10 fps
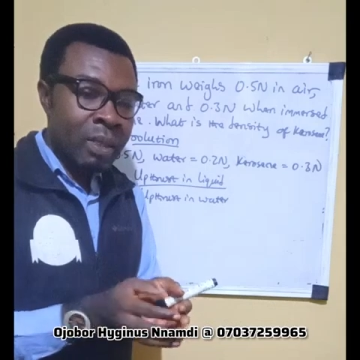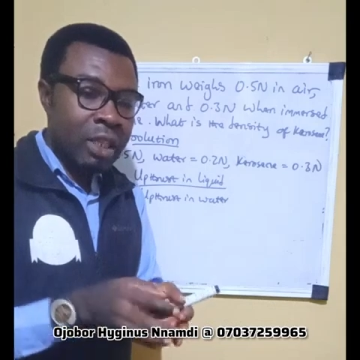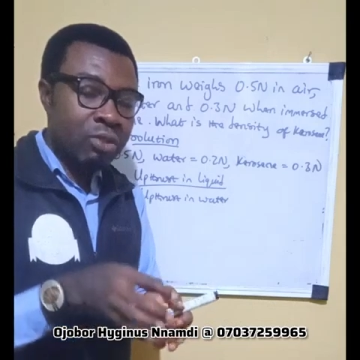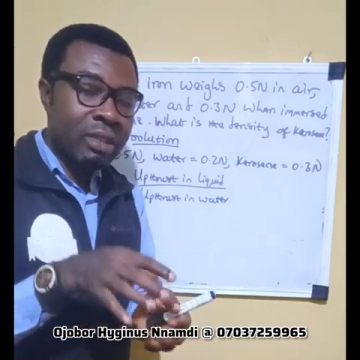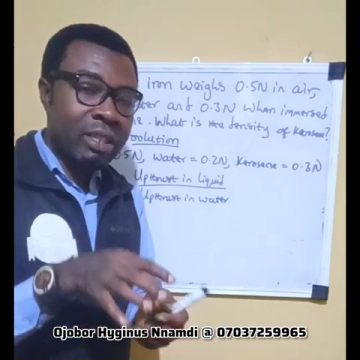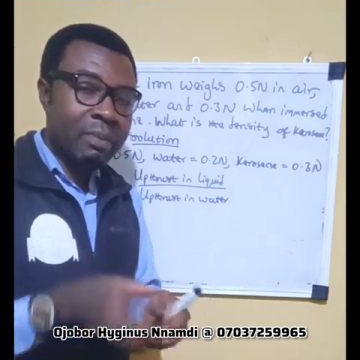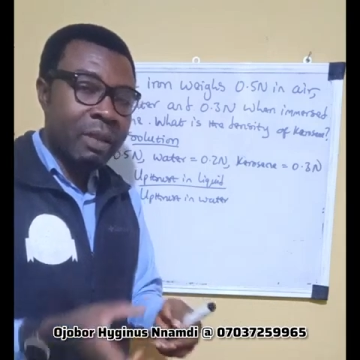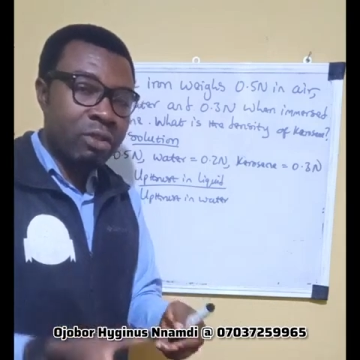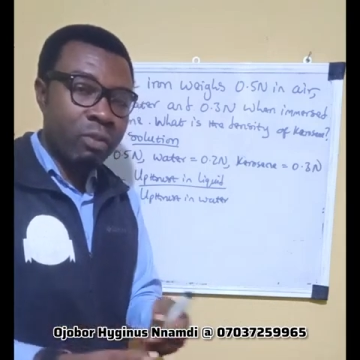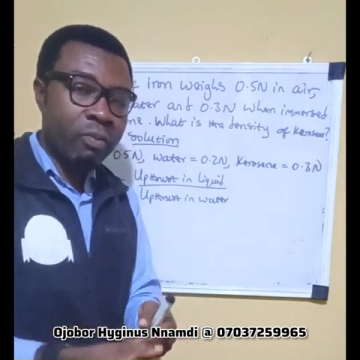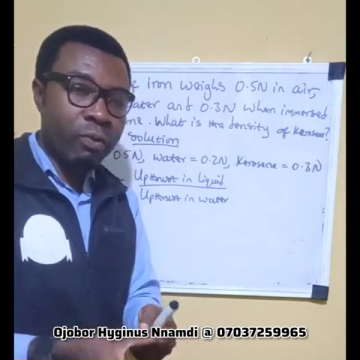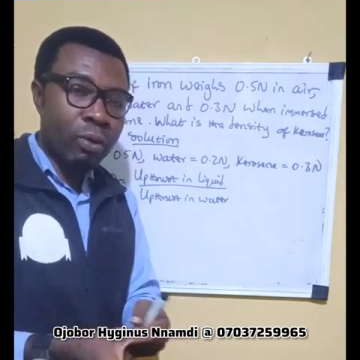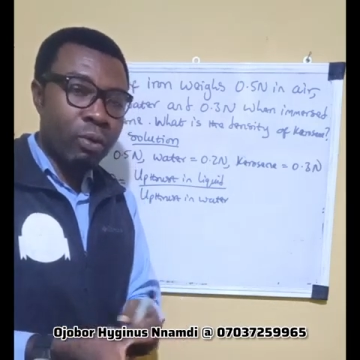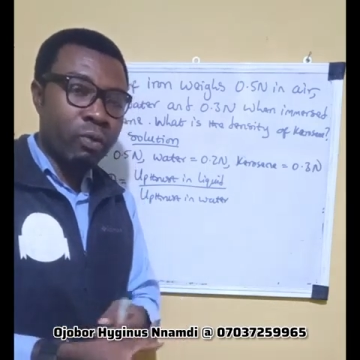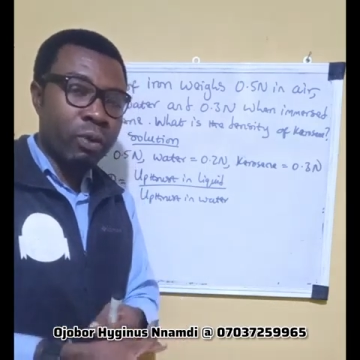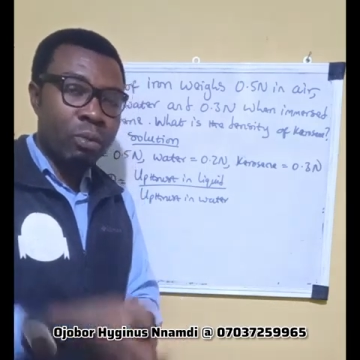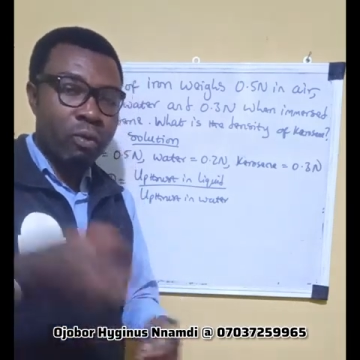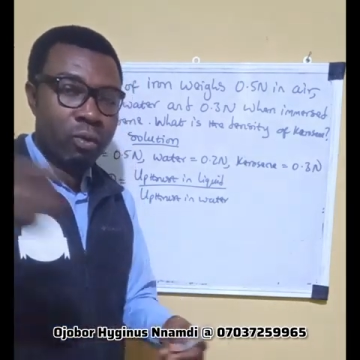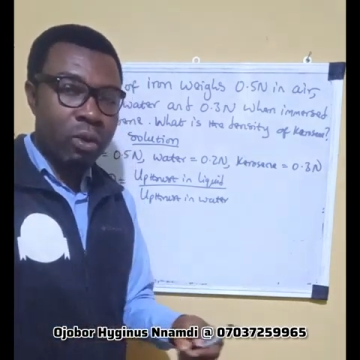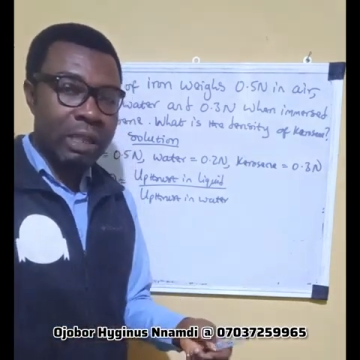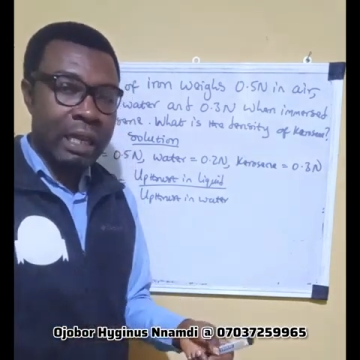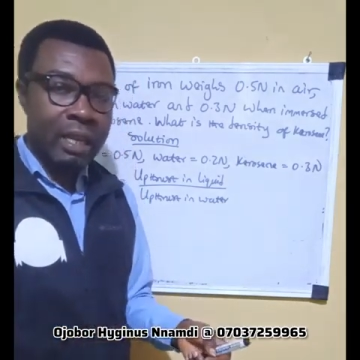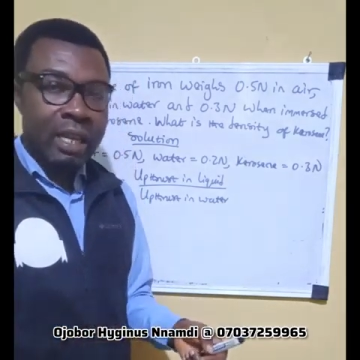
it will displace some volume of water.